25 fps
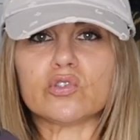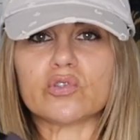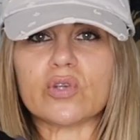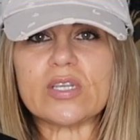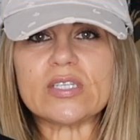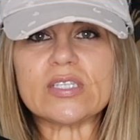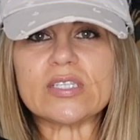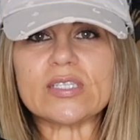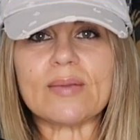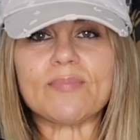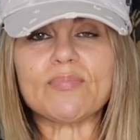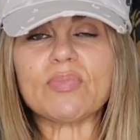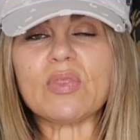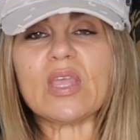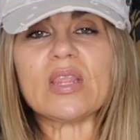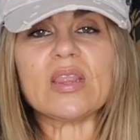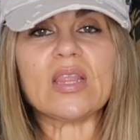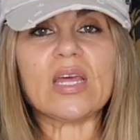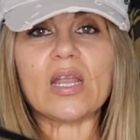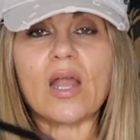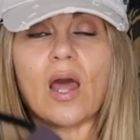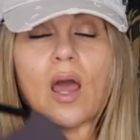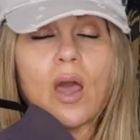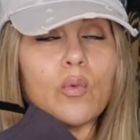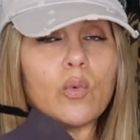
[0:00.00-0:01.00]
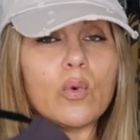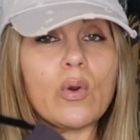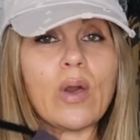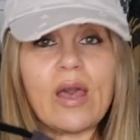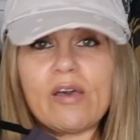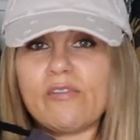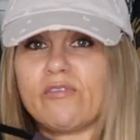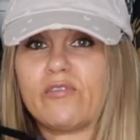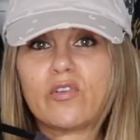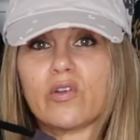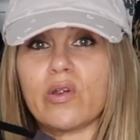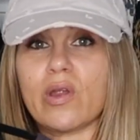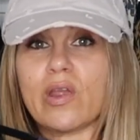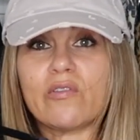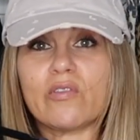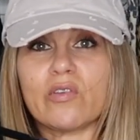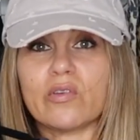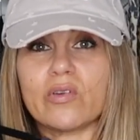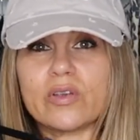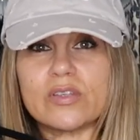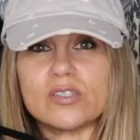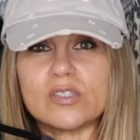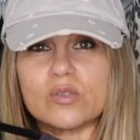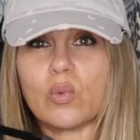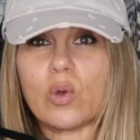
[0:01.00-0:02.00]
dress, something that I will have
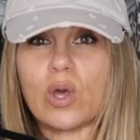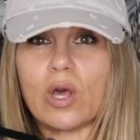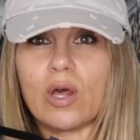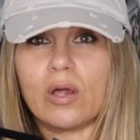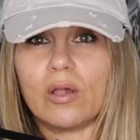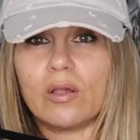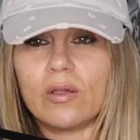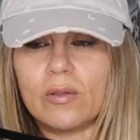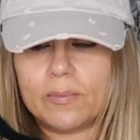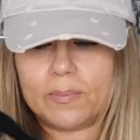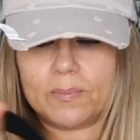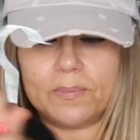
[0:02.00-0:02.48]
forever as well.